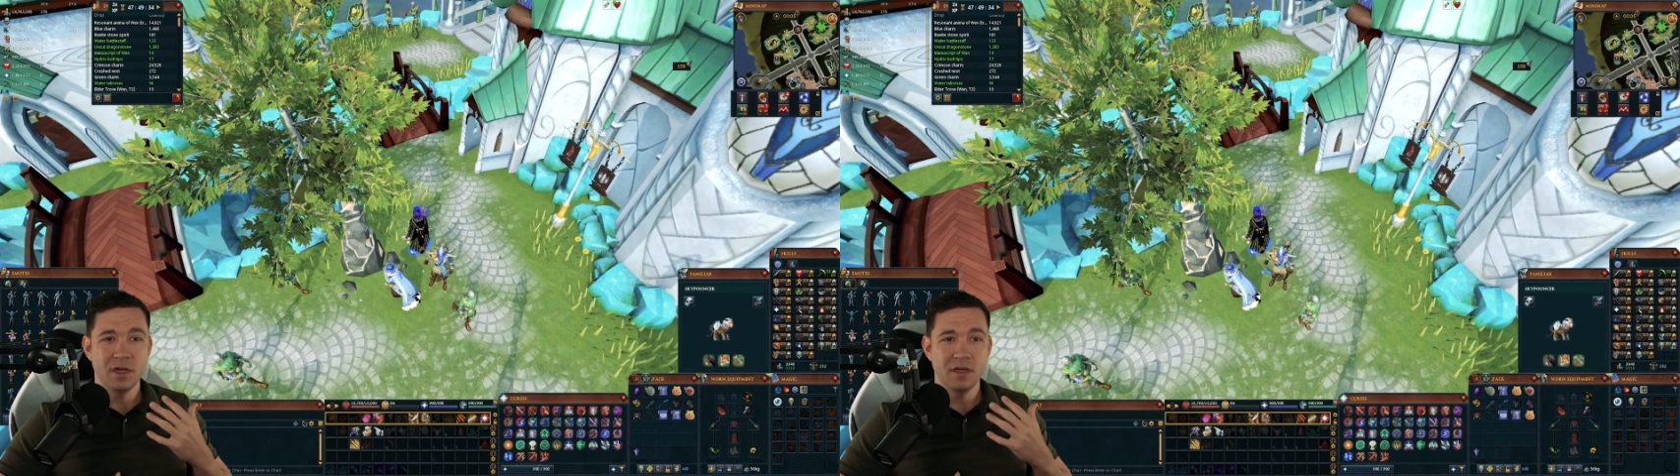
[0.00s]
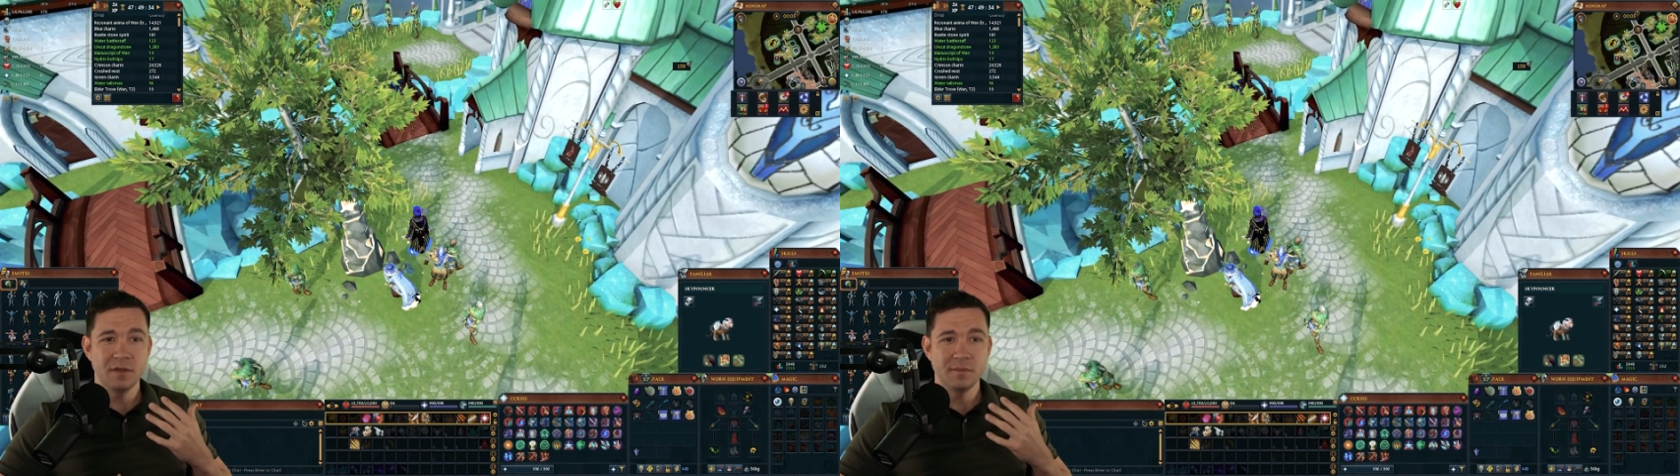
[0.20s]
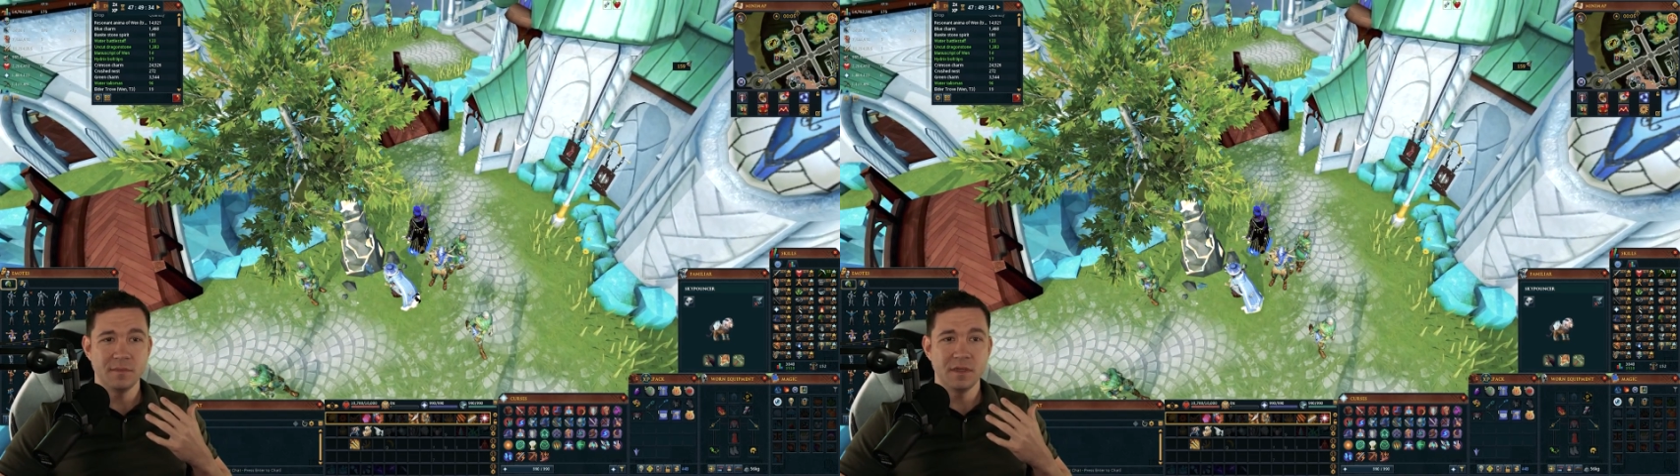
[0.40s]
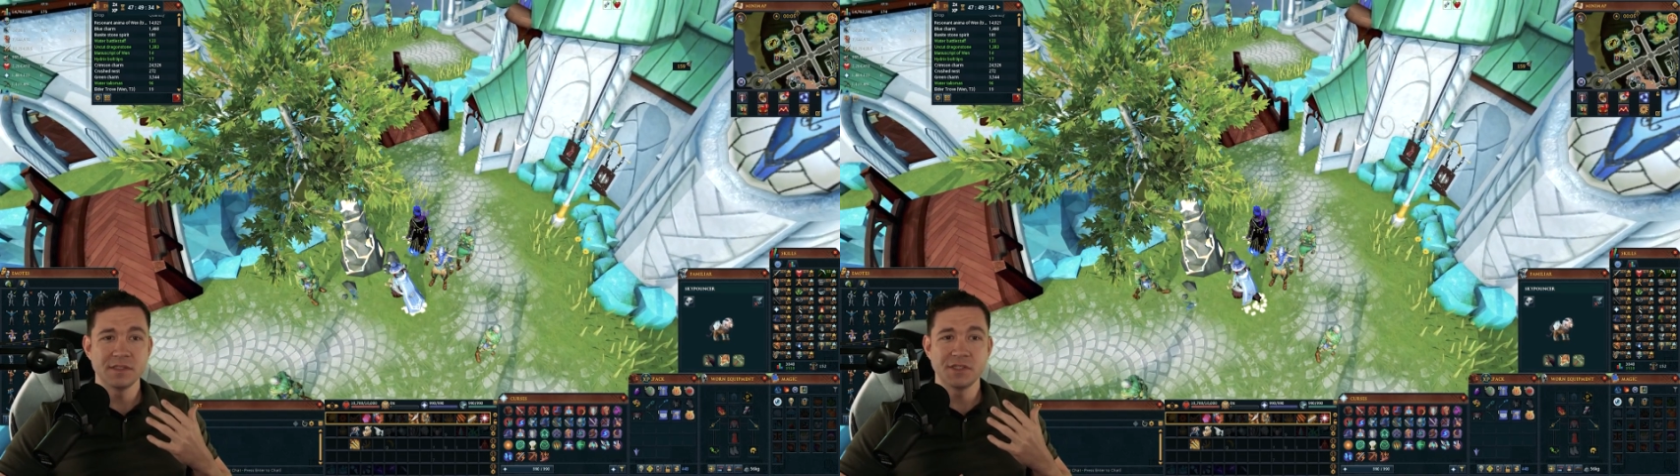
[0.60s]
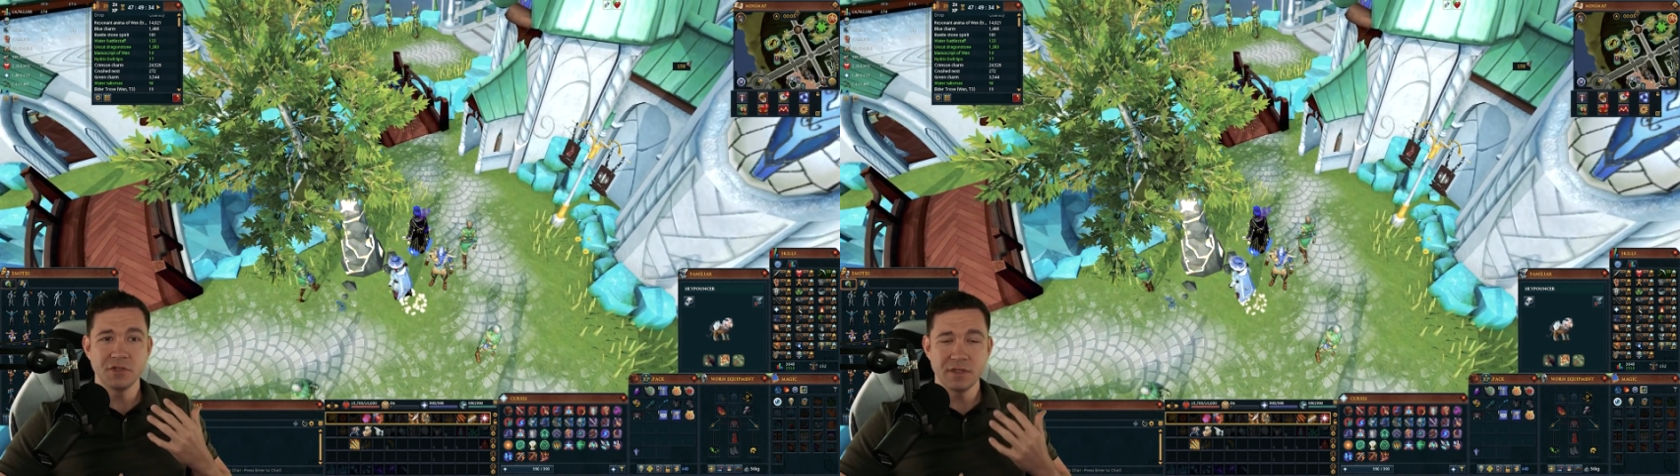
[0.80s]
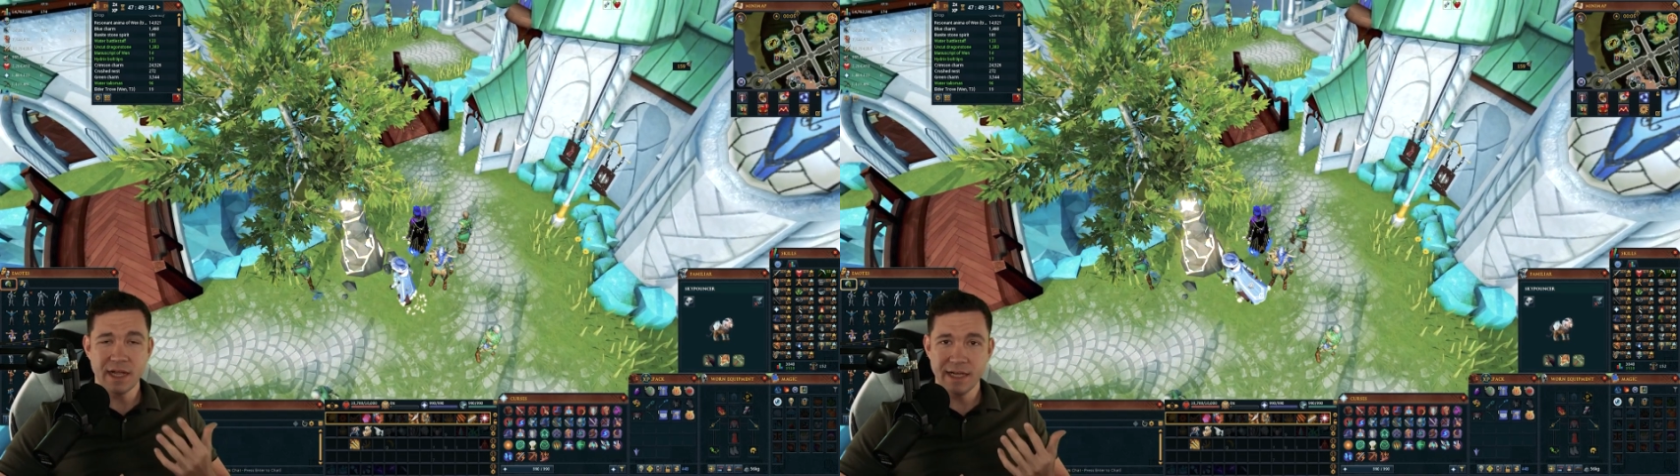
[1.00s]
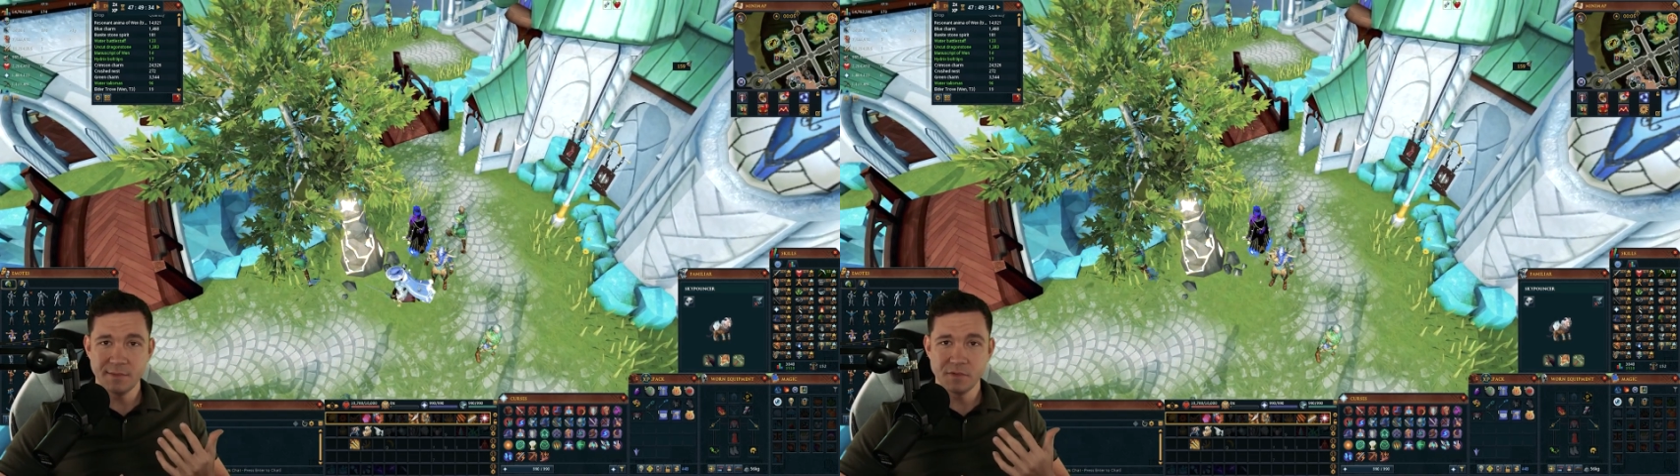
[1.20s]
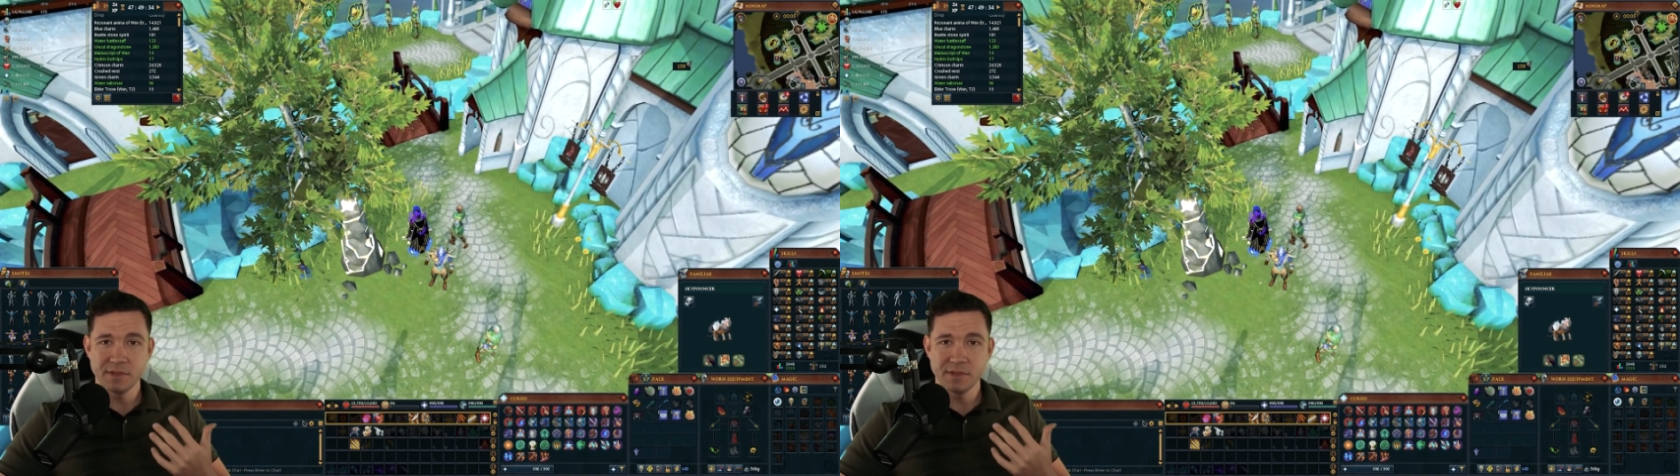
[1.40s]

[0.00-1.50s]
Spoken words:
on certain items